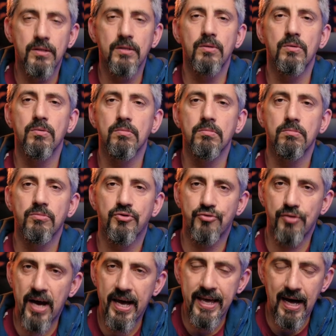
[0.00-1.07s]
to
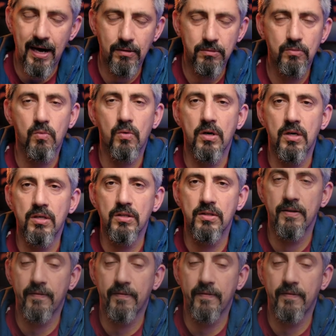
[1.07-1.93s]
try out was the